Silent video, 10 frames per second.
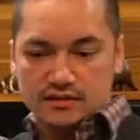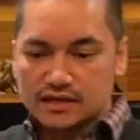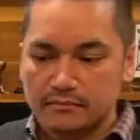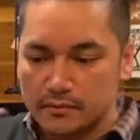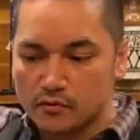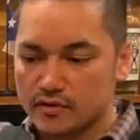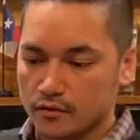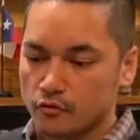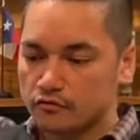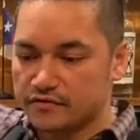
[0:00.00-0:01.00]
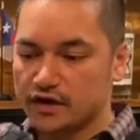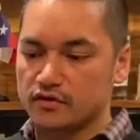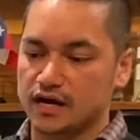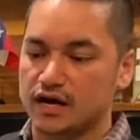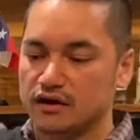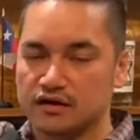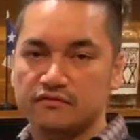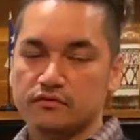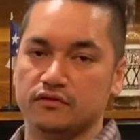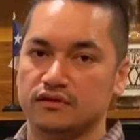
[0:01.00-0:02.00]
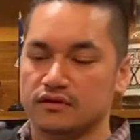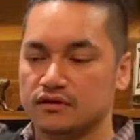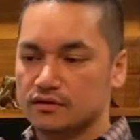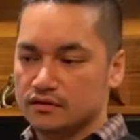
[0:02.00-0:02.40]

some people that will figure it out even,